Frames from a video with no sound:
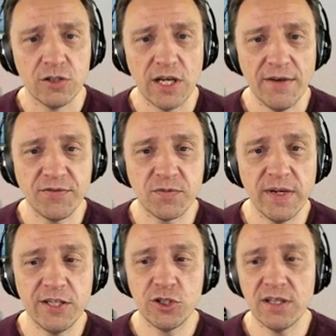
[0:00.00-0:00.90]
They've
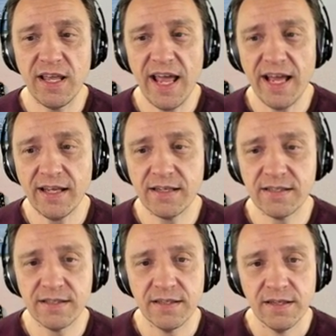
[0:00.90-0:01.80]
switched the
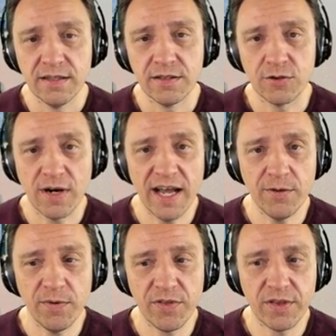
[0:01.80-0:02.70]
decks.
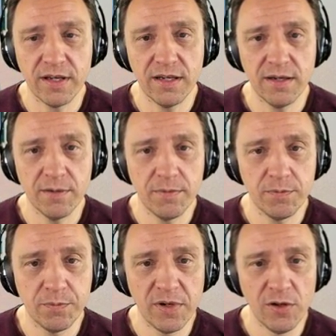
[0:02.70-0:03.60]
Tried with the
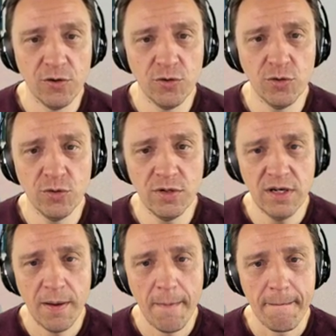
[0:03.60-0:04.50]

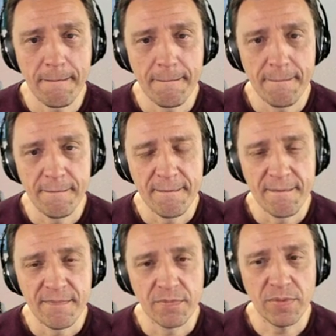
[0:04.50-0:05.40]
balloon.
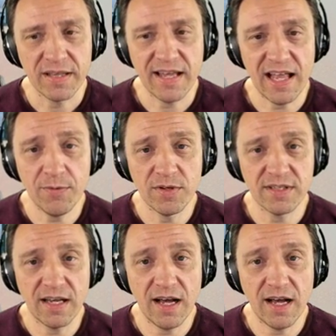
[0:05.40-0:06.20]
But that was